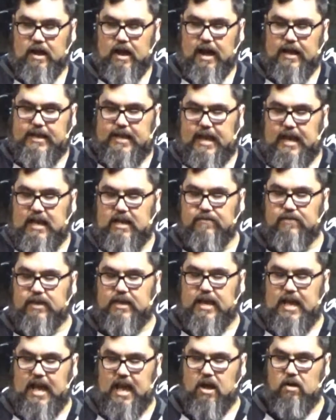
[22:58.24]
I can't even
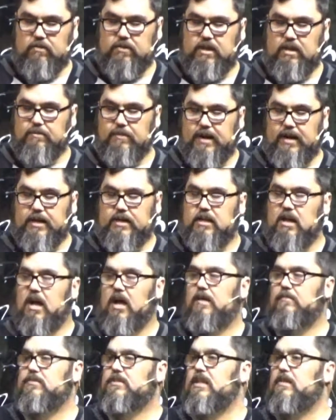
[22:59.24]
count the many
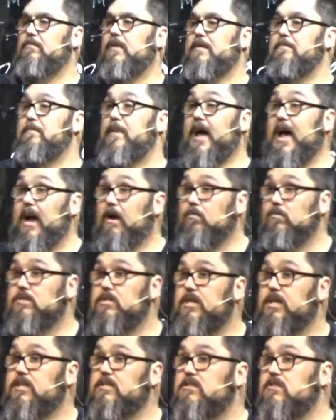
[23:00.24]
times that my back was
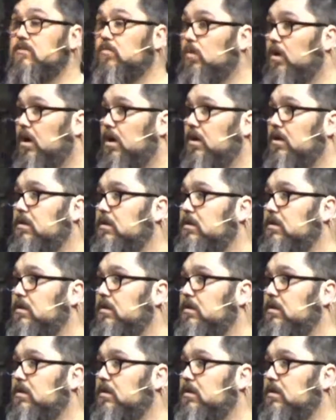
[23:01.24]
against the wall,